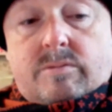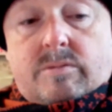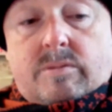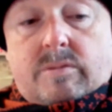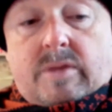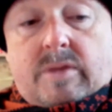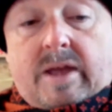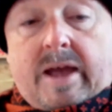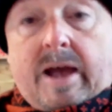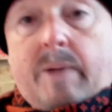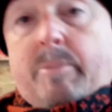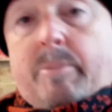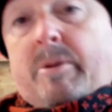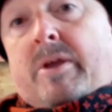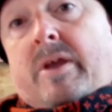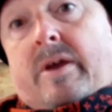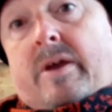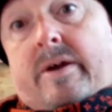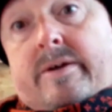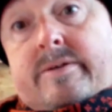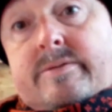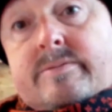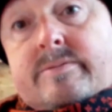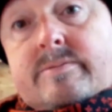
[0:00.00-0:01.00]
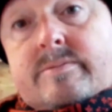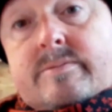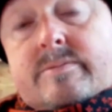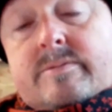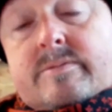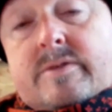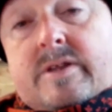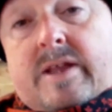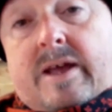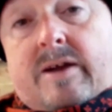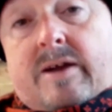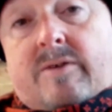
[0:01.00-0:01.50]
happier
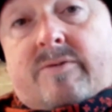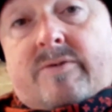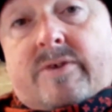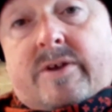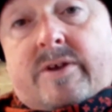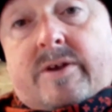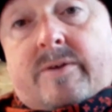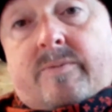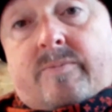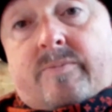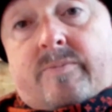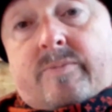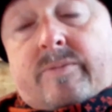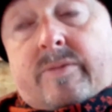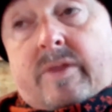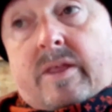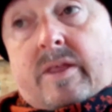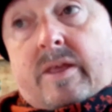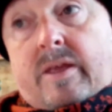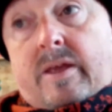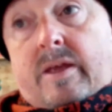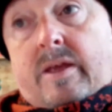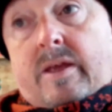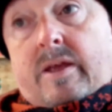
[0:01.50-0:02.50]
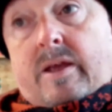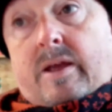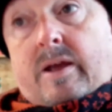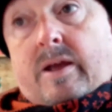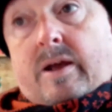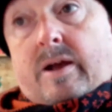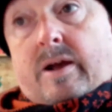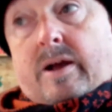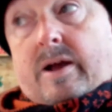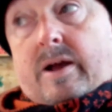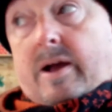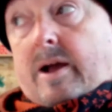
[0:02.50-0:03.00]
and healthier.
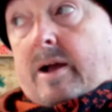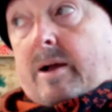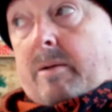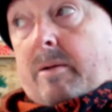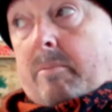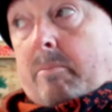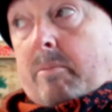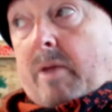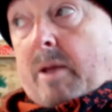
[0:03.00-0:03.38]
Um,